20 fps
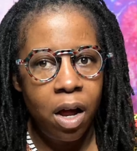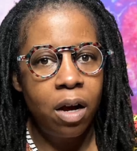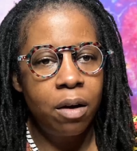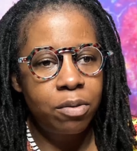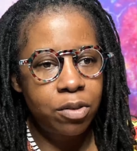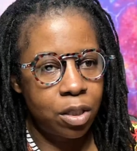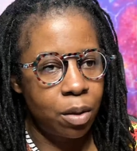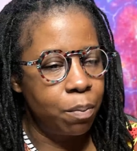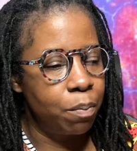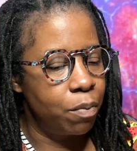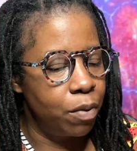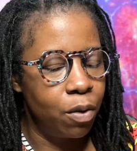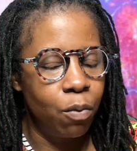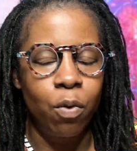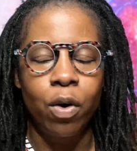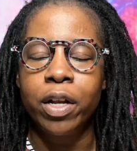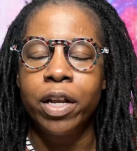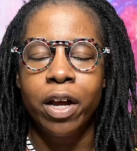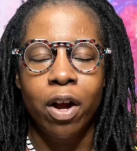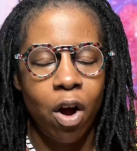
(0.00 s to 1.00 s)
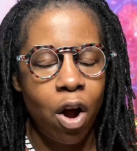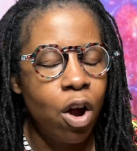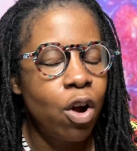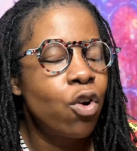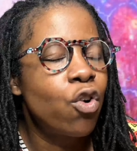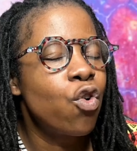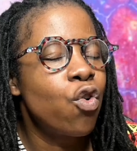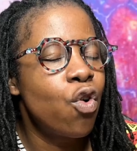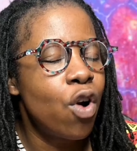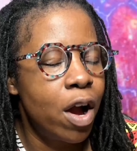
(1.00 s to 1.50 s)
some well there are
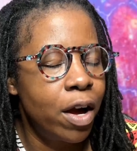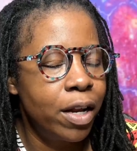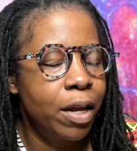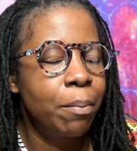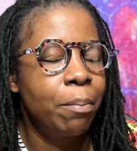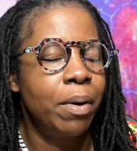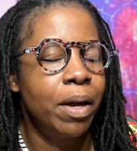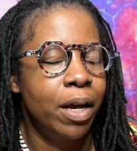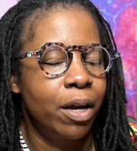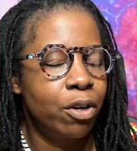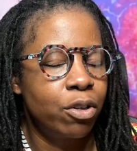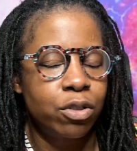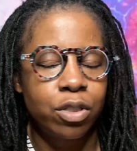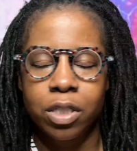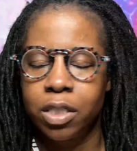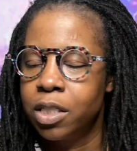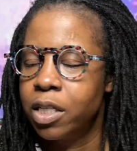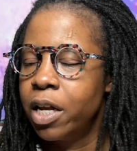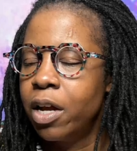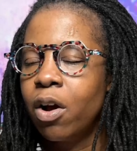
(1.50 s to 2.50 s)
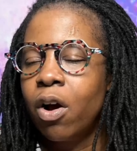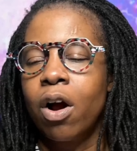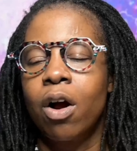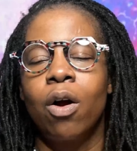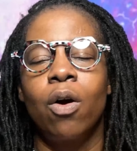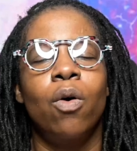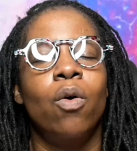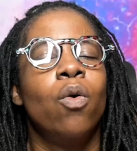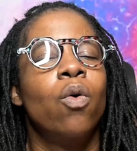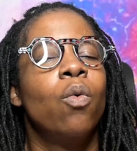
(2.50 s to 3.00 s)
chronic beggars cause there
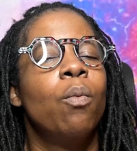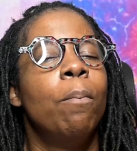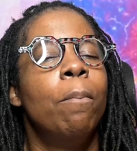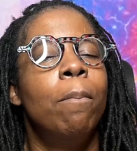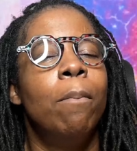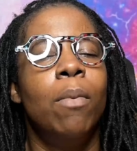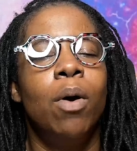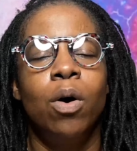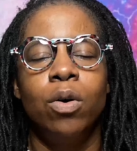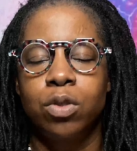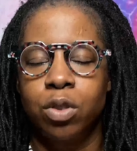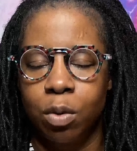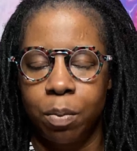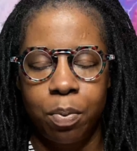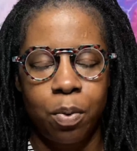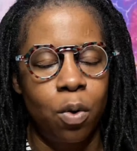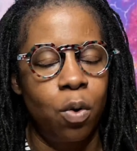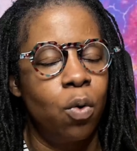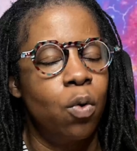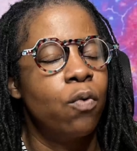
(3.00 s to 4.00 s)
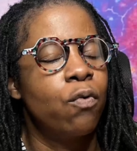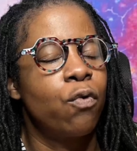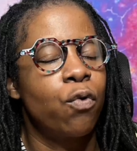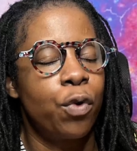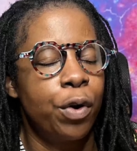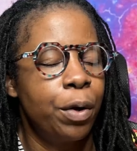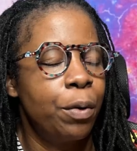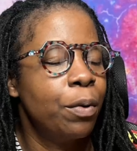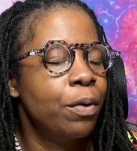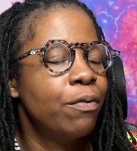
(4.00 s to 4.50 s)
are multiple
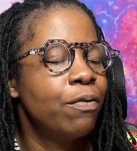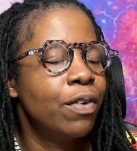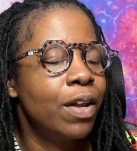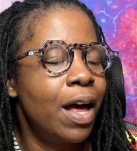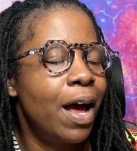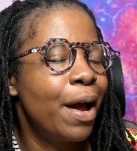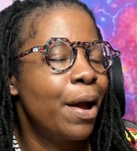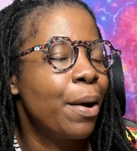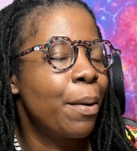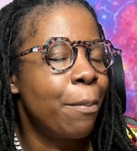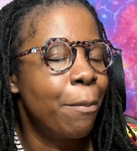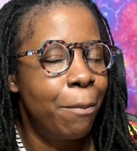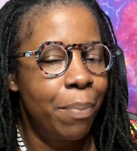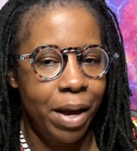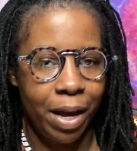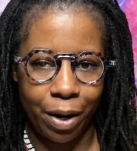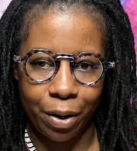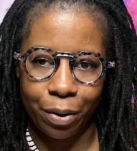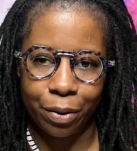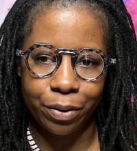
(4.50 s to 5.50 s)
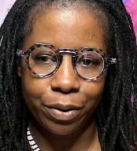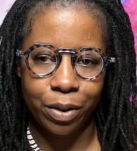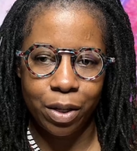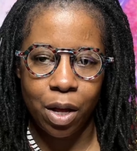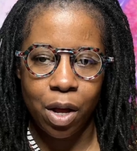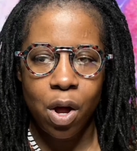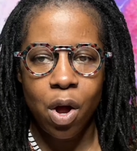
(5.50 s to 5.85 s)
frequent flyer beggars